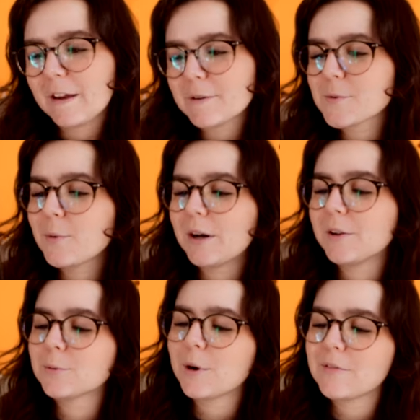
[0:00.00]
There is a
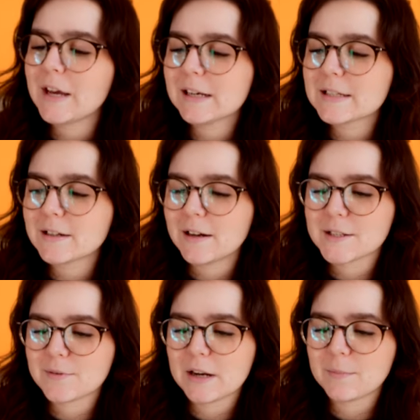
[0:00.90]
world, one of endless
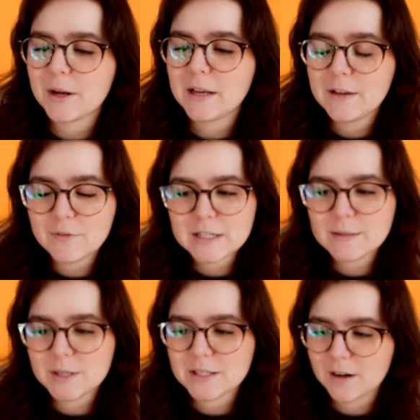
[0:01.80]
nights surrounded by an even
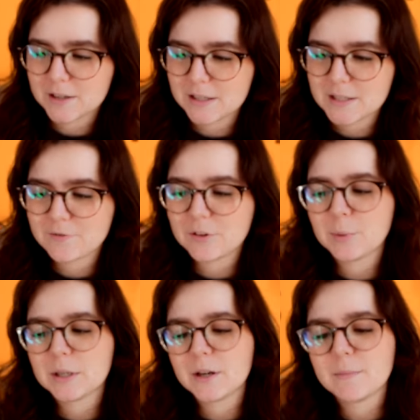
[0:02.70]
deeper darkness, filled
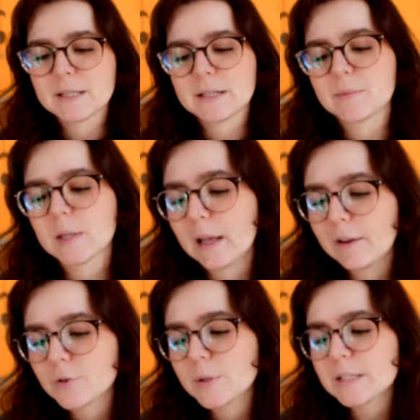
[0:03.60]
with nightmares come to
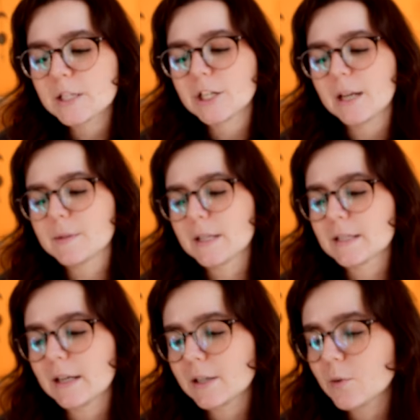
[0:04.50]
life, twisted shapes that
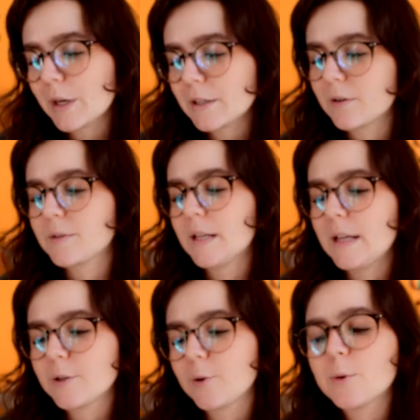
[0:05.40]
slink to windows and
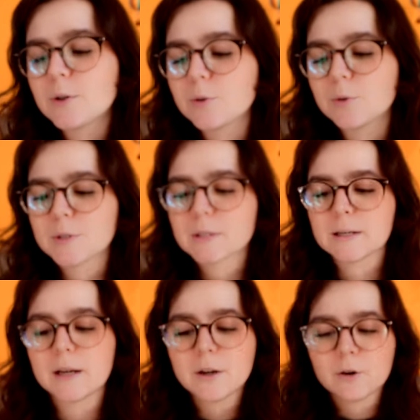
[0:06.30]
ease open doors,
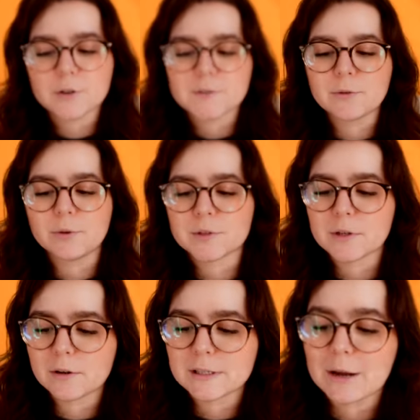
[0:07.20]
sliding across floors
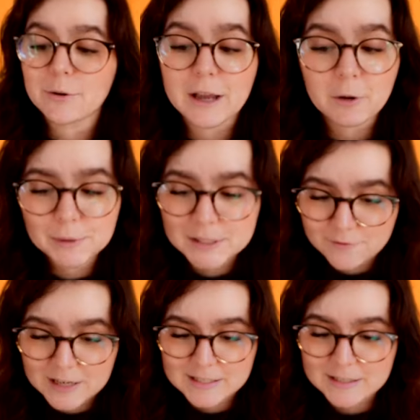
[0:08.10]
to look down on helpless
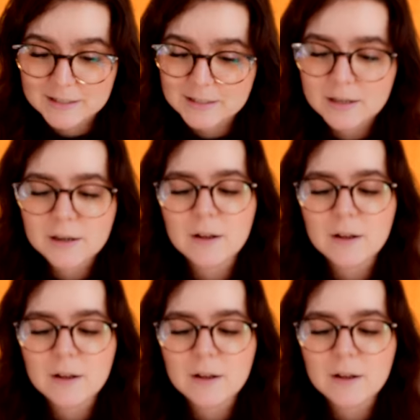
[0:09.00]
faces.